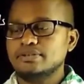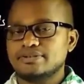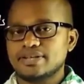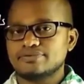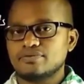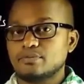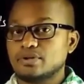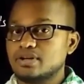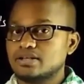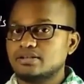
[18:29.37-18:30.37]

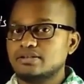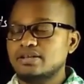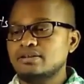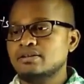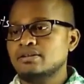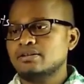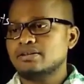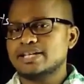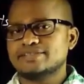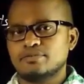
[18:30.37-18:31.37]
transformer other than
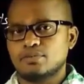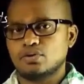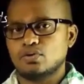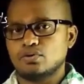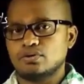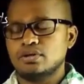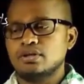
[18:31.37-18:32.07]
transformer core,